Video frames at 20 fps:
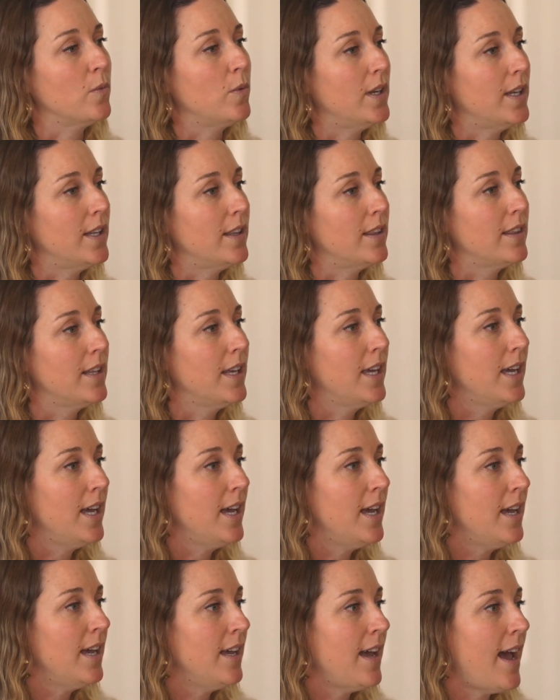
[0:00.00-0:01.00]
with
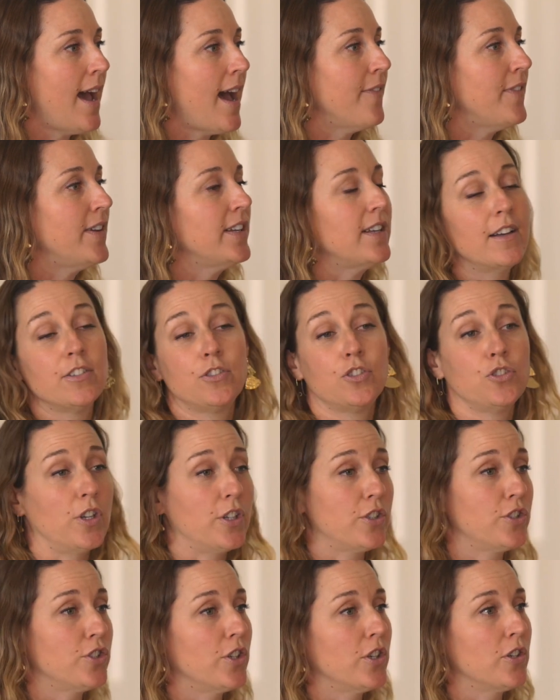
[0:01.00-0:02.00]
having a
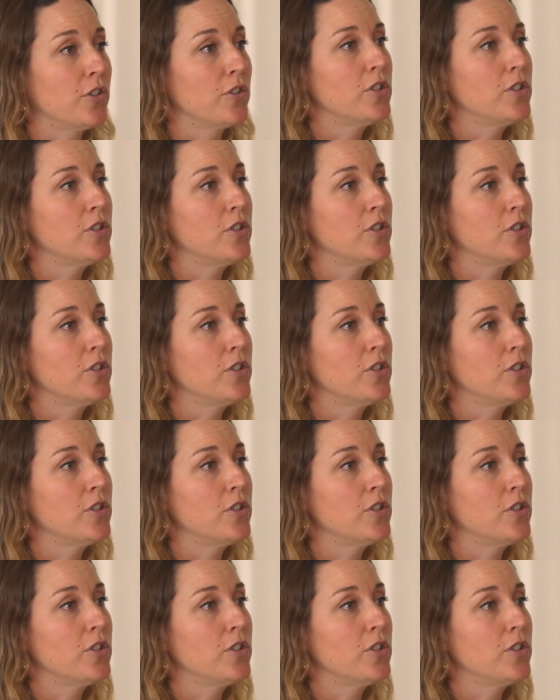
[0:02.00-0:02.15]
structure.